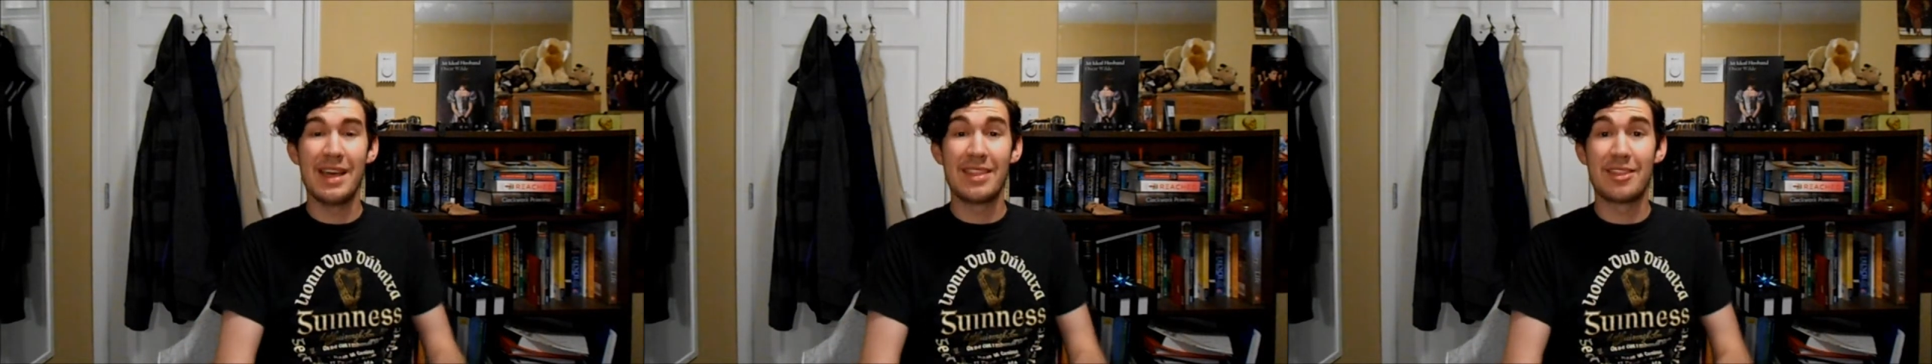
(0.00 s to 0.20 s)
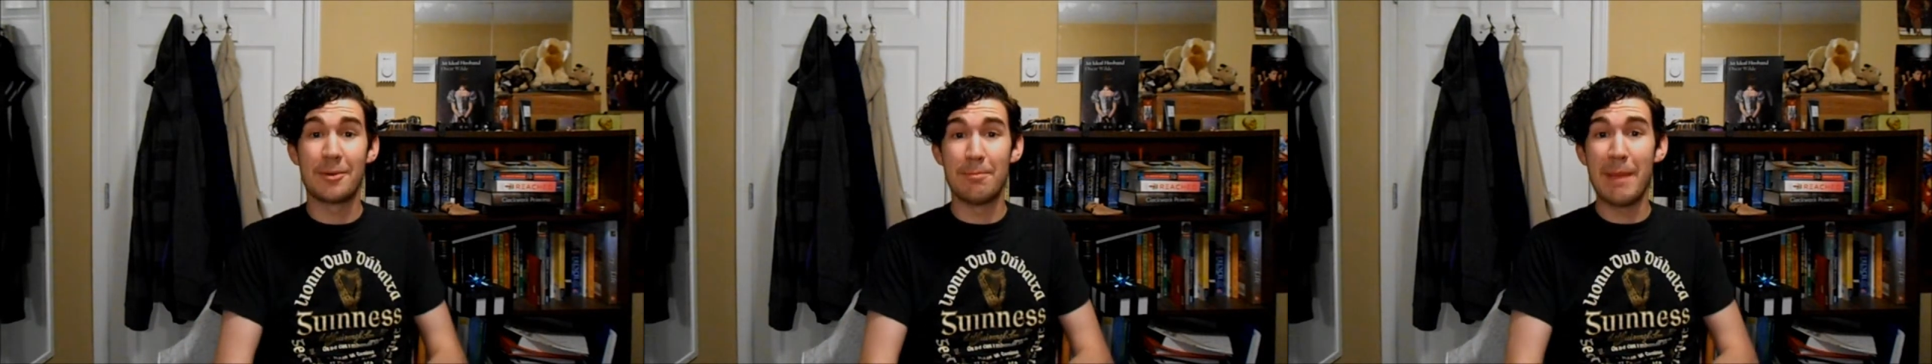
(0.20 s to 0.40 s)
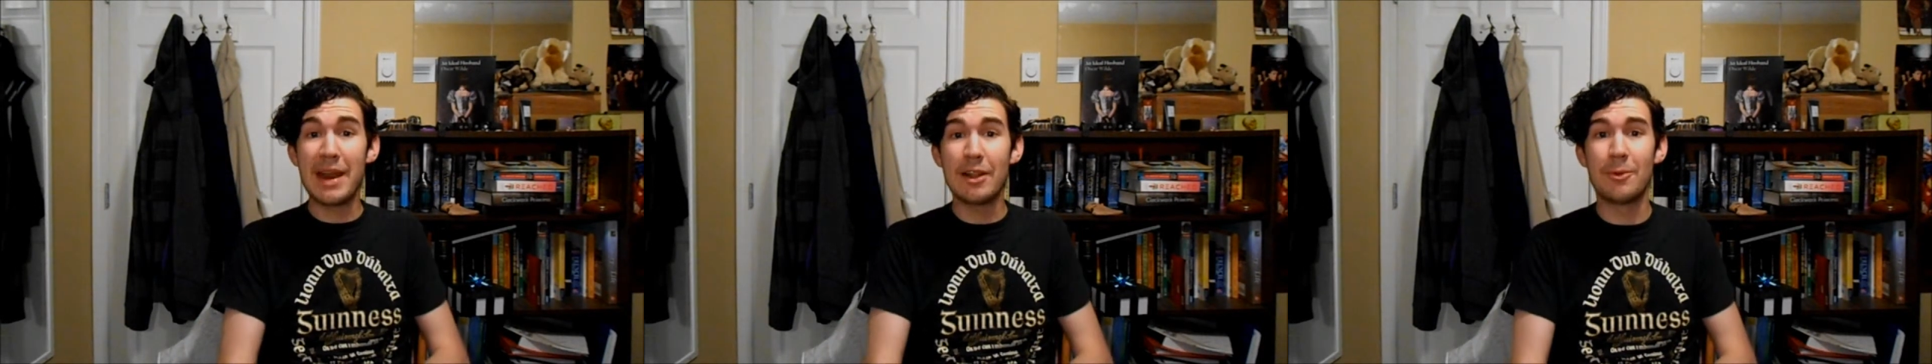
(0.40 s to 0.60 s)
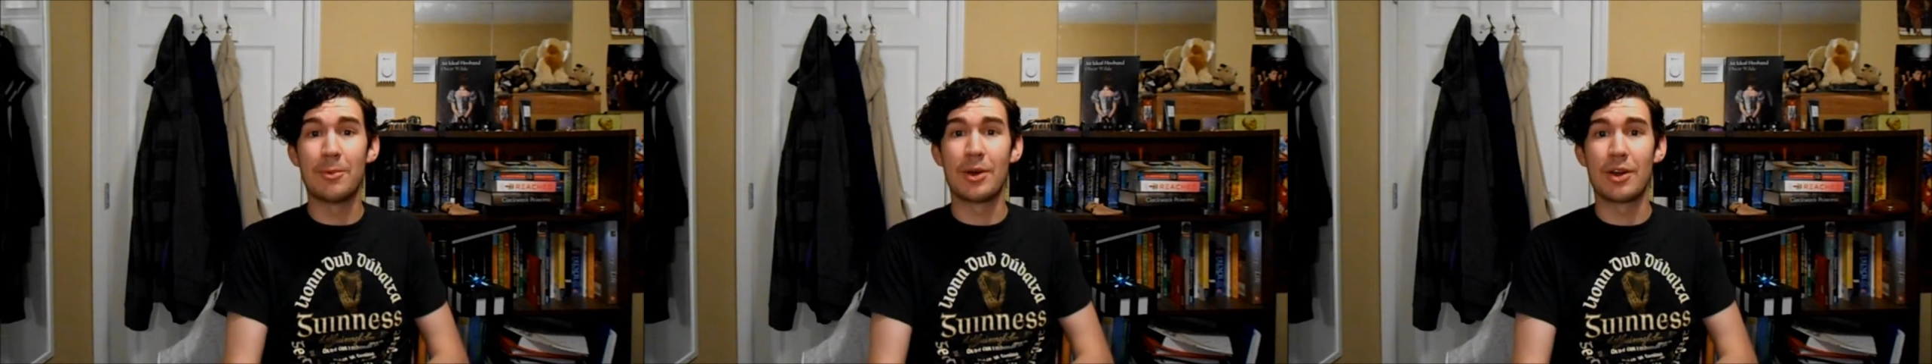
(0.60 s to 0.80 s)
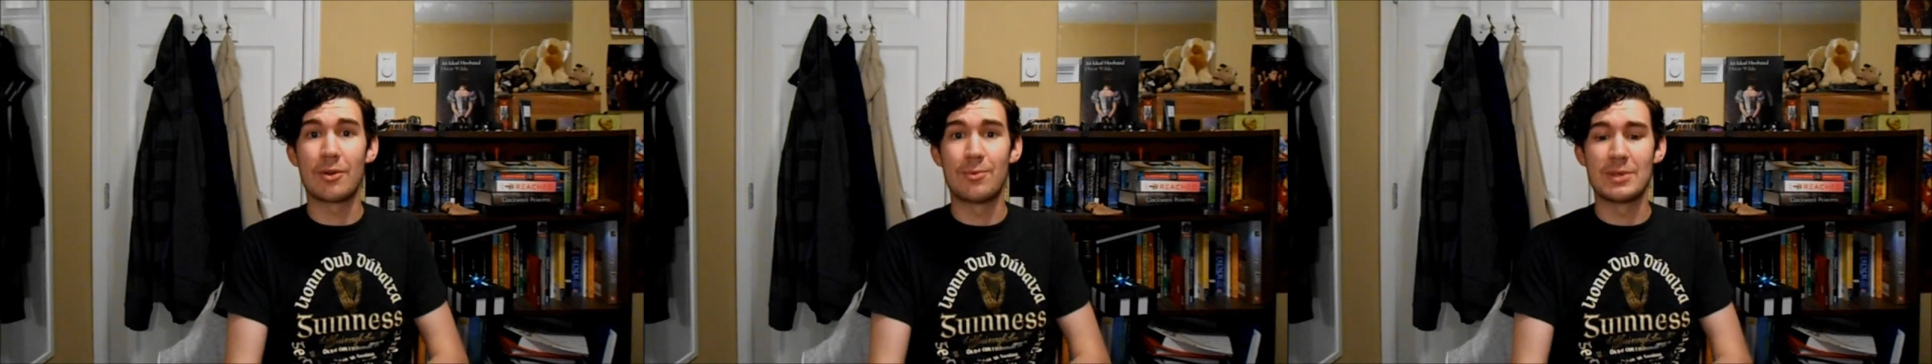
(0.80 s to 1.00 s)
Their
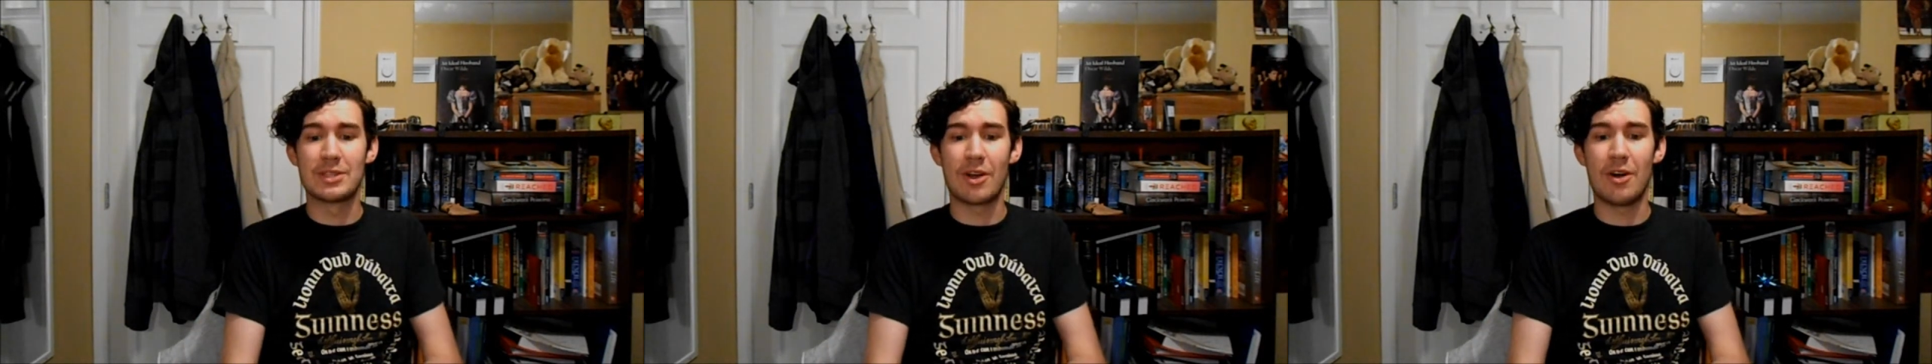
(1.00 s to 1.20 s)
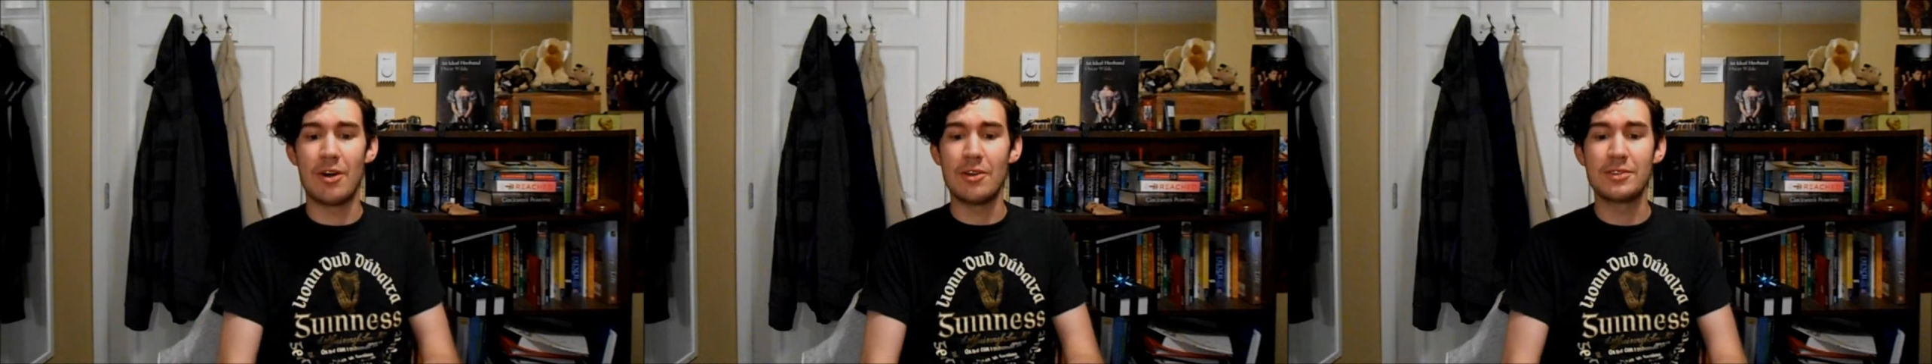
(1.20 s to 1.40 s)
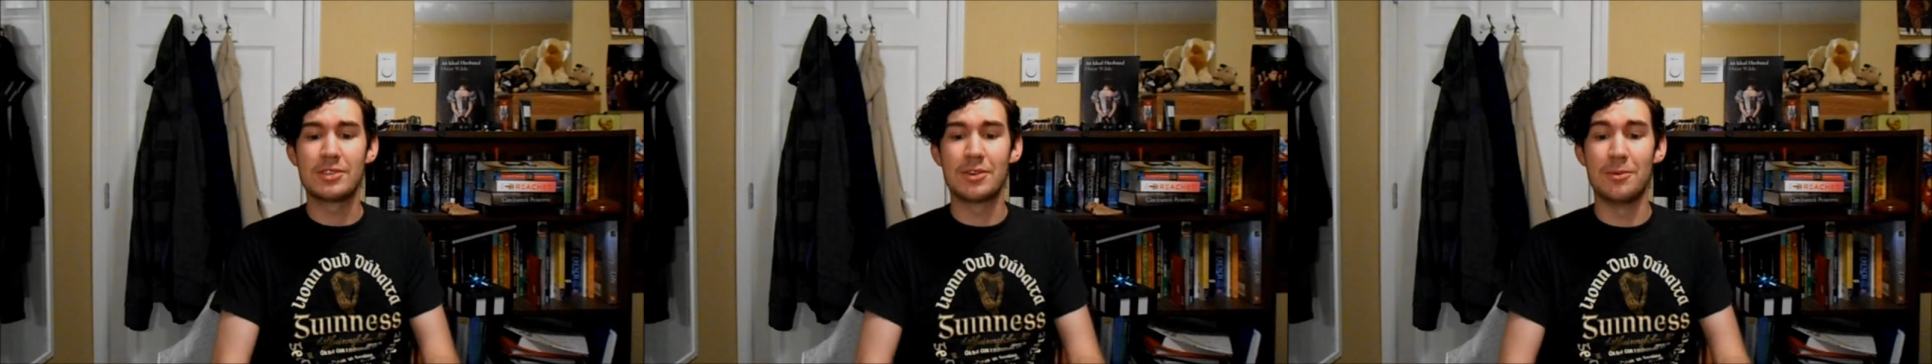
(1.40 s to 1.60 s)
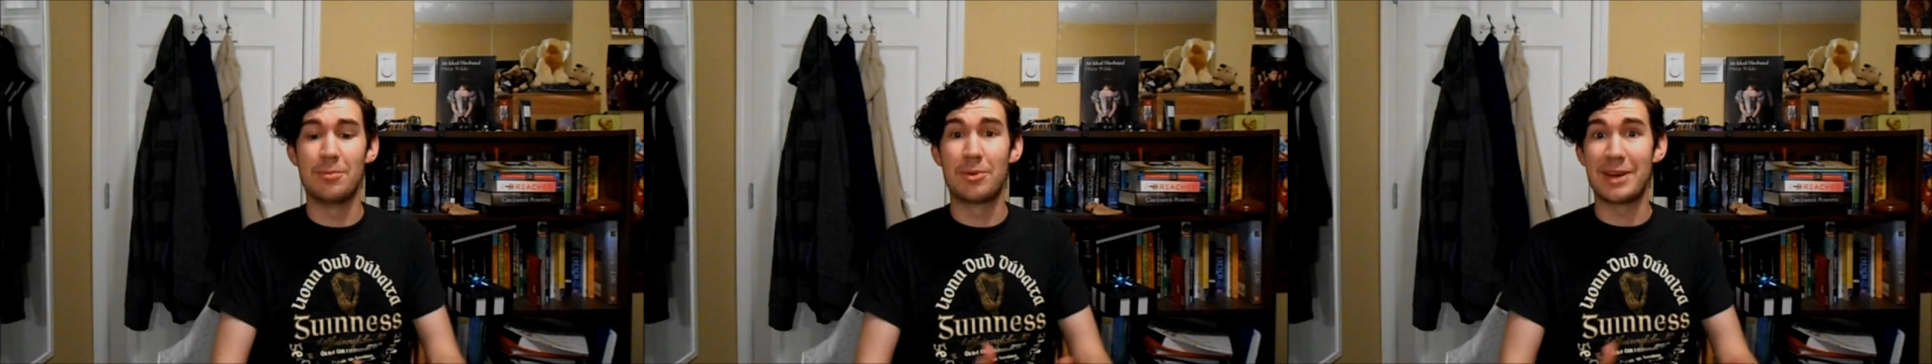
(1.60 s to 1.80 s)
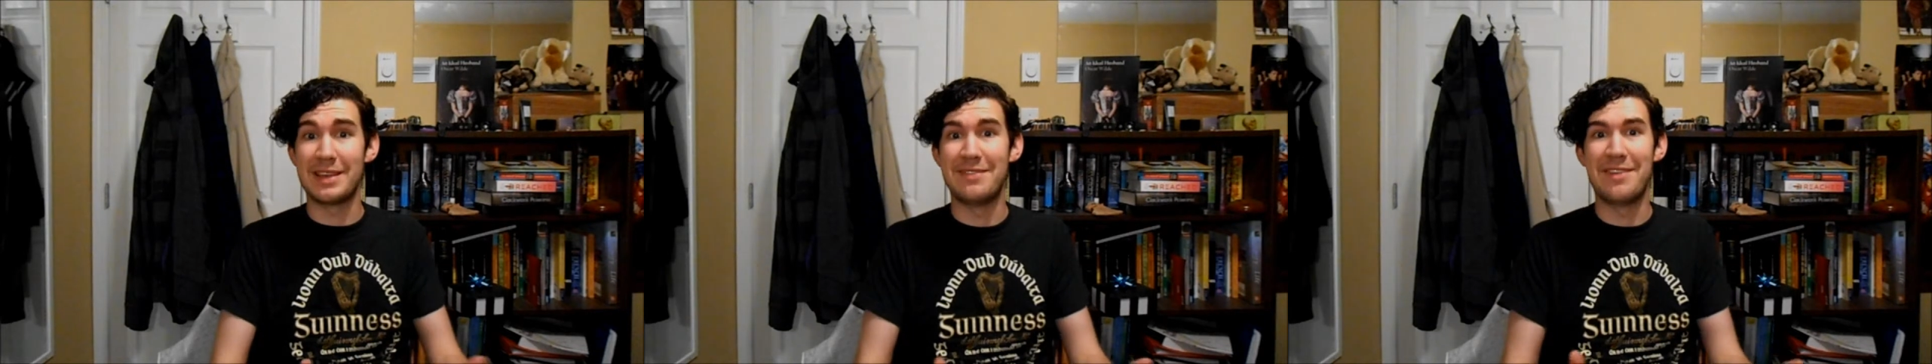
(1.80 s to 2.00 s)
metalwork was also
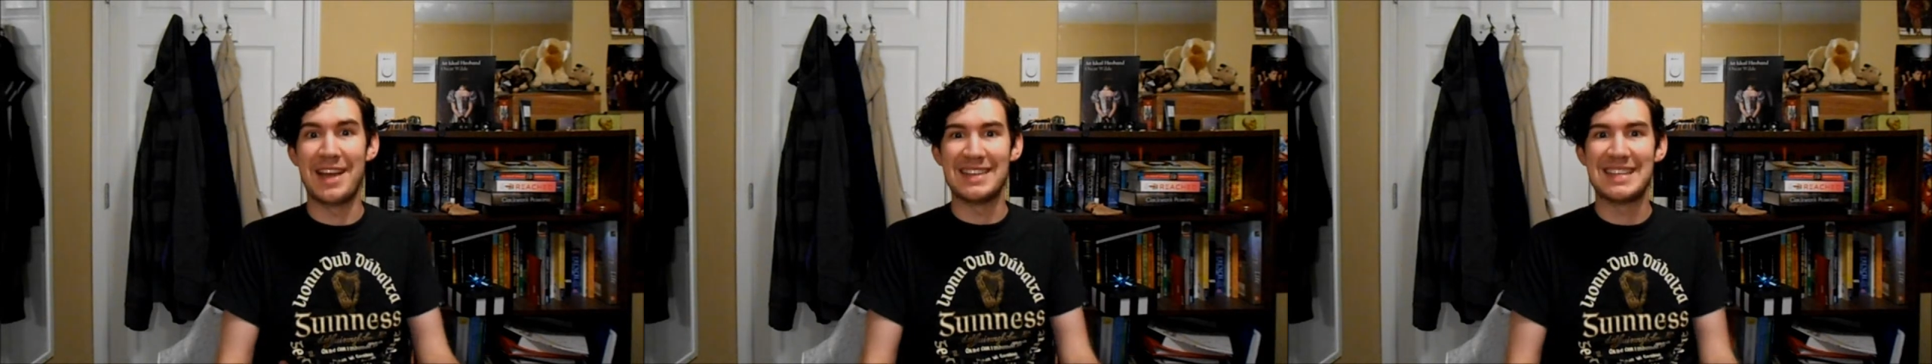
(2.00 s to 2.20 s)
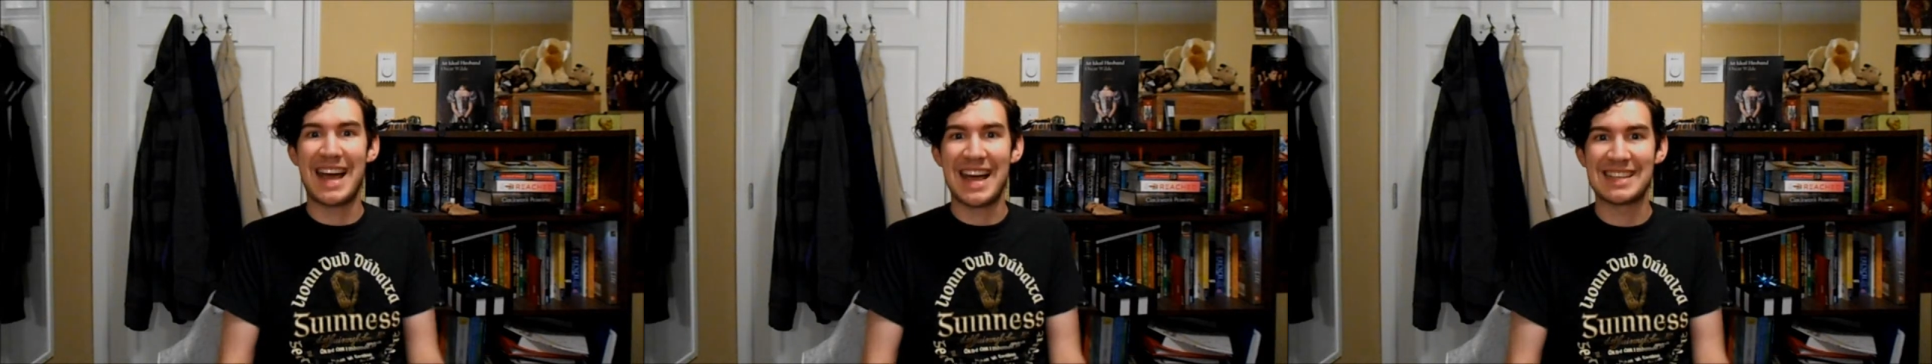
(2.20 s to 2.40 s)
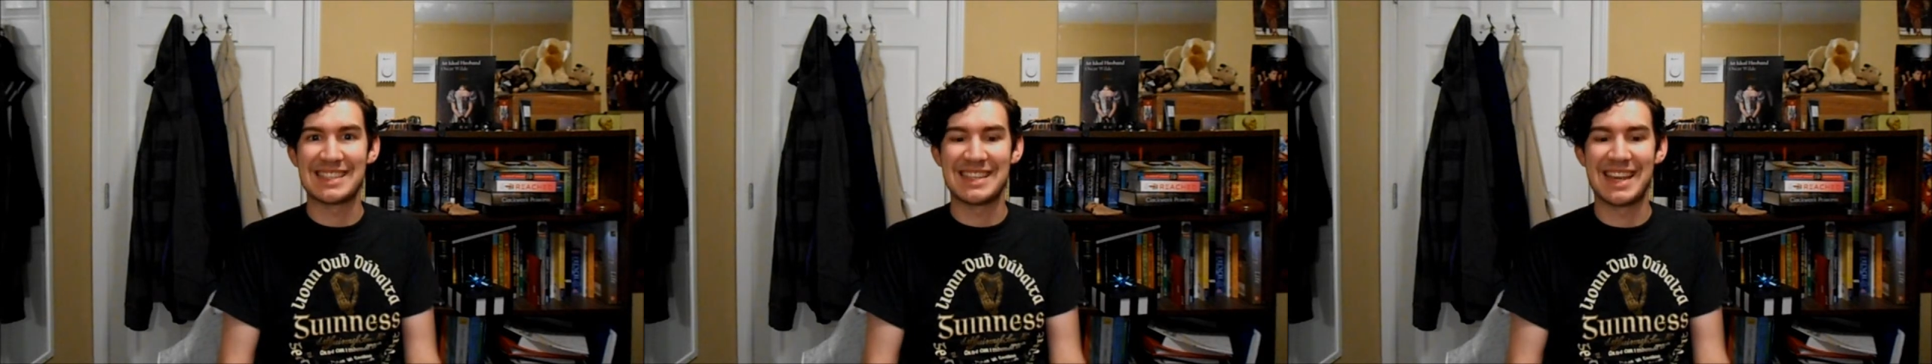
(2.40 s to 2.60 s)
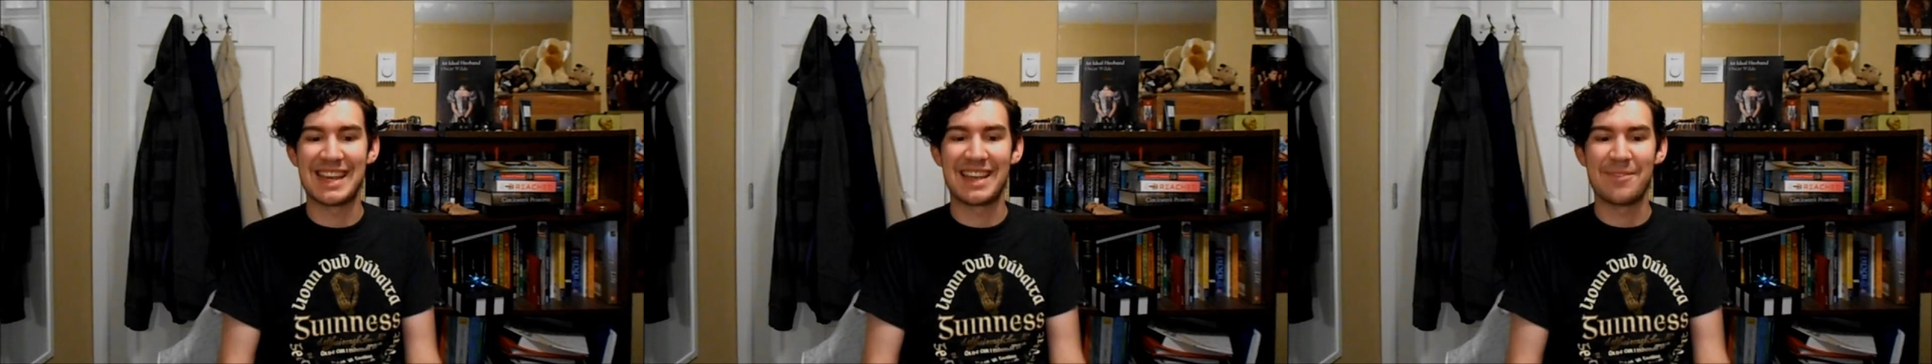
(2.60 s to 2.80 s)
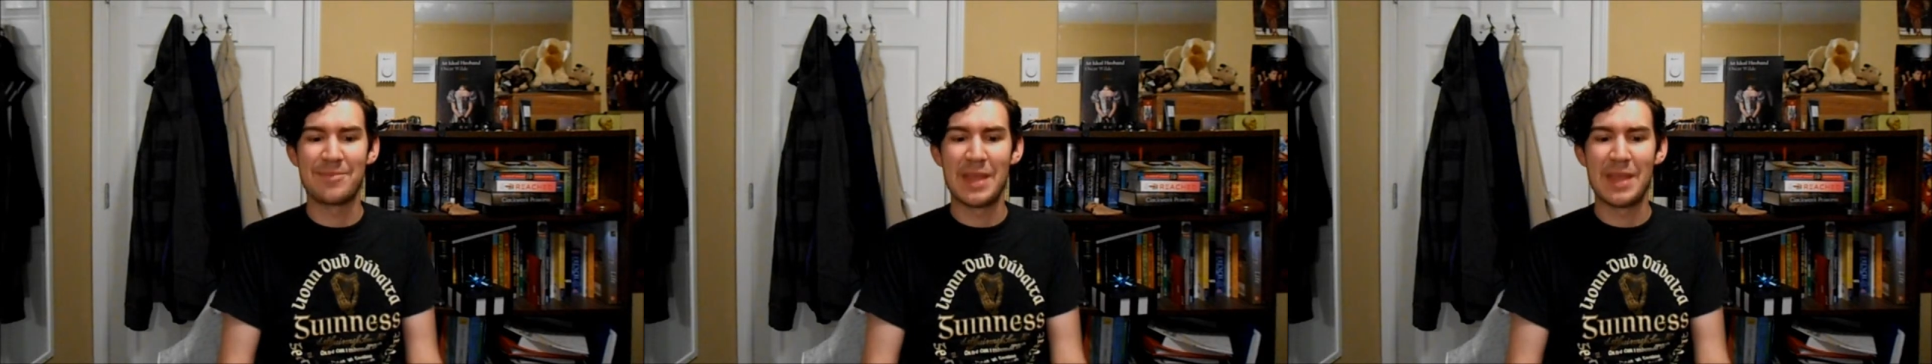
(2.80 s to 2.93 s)
pretty fantastic.